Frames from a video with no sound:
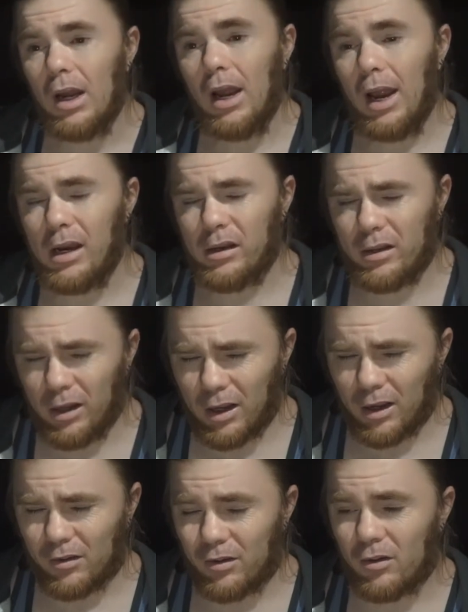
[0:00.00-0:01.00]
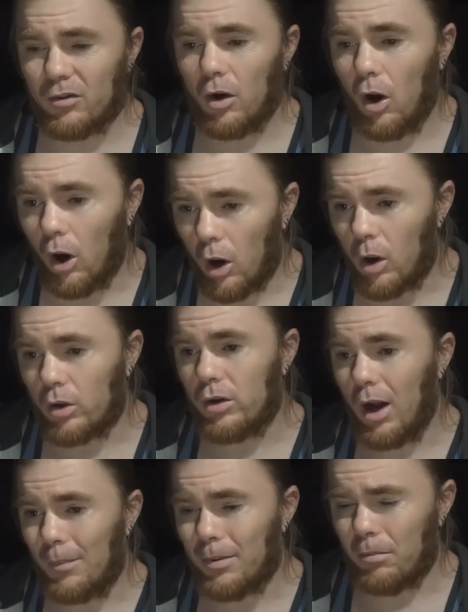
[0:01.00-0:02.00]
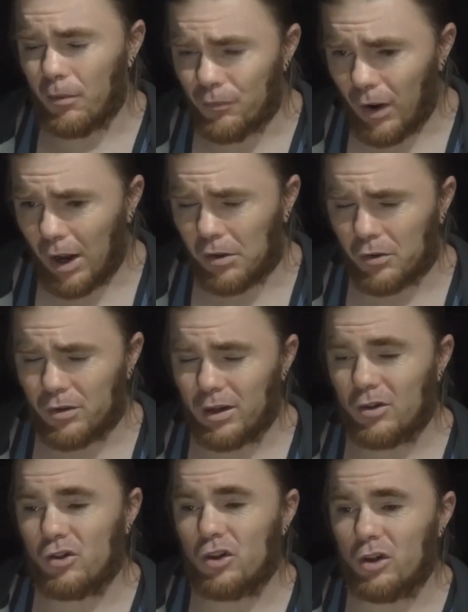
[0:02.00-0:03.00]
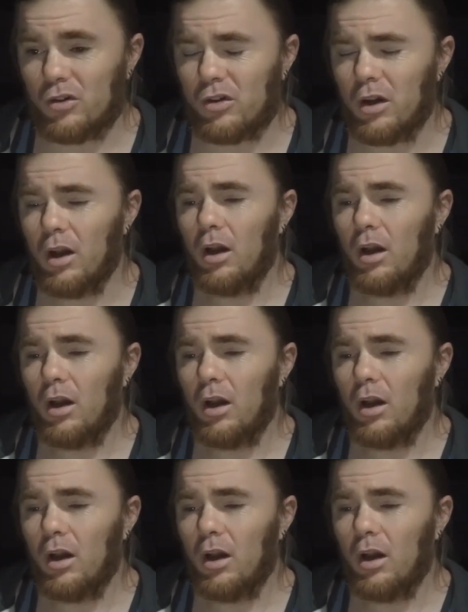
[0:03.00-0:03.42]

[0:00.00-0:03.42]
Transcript: and Diaz's are top-level fighters. It's just